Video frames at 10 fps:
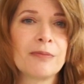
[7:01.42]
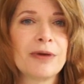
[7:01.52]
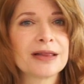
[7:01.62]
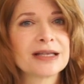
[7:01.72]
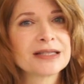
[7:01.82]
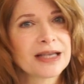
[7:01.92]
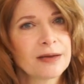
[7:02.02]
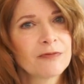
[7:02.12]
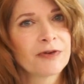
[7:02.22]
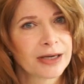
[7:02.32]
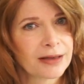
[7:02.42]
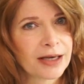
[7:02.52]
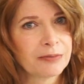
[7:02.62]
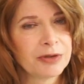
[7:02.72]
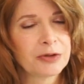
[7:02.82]
to make the same fine
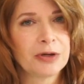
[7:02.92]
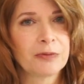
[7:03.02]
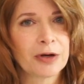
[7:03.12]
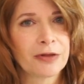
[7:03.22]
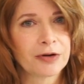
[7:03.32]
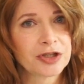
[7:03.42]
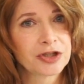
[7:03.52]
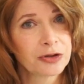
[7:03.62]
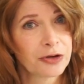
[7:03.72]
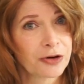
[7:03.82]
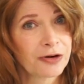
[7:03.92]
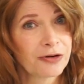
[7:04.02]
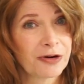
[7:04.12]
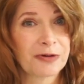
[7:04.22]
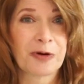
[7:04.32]
line between where there is
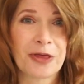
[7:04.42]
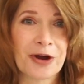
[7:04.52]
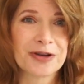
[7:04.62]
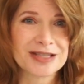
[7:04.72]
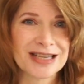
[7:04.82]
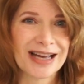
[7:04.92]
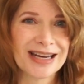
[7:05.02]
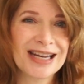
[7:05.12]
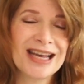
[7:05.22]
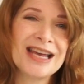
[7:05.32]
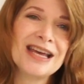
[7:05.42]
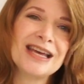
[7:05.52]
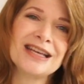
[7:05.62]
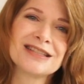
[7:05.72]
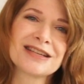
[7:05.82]
sugar and where there is not,
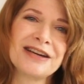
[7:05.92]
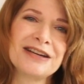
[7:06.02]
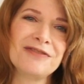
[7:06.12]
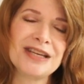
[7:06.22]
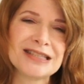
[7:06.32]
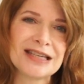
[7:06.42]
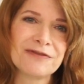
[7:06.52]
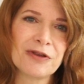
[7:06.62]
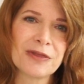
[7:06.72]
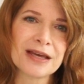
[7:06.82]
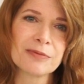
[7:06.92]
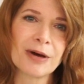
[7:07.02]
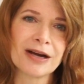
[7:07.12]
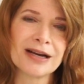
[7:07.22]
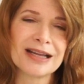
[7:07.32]
it's kind of easy if you think
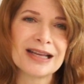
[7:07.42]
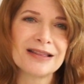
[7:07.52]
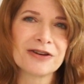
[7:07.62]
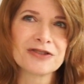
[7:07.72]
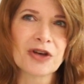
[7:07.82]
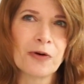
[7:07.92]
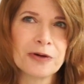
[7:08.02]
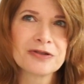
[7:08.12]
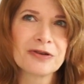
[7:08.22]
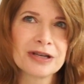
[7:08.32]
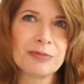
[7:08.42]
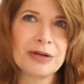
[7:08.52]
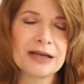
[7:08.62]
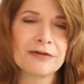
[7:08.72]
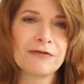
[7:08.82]
about it. There's always going to
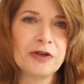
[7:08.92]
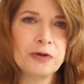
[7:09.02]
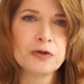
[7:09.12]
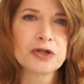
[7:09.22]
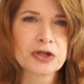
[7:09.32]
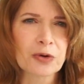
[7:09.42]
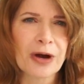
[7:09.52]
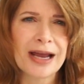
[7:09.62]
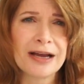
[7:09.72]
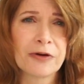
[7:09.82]
be a few stray